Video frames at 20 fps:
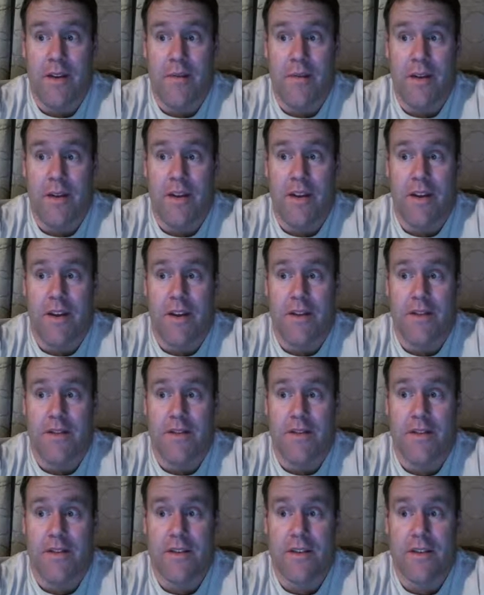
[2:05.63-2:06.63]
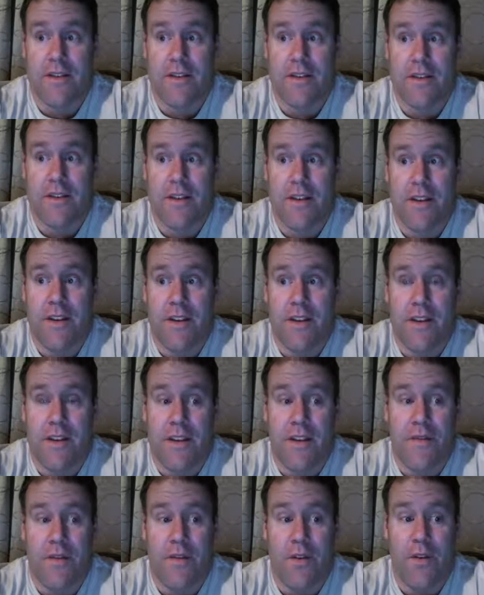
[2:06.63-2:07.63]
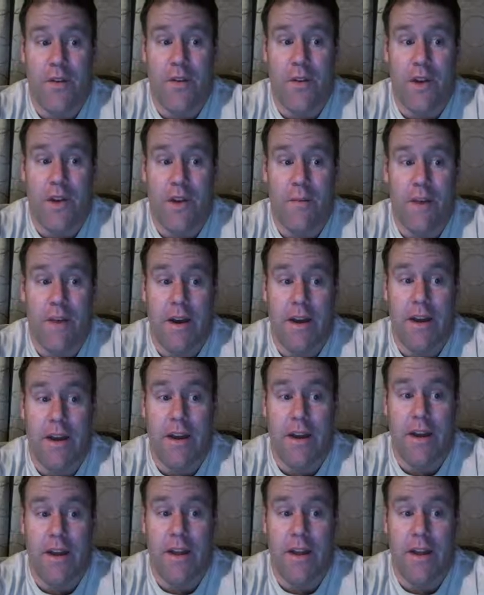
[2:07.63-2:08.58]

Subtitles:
Because if you look at my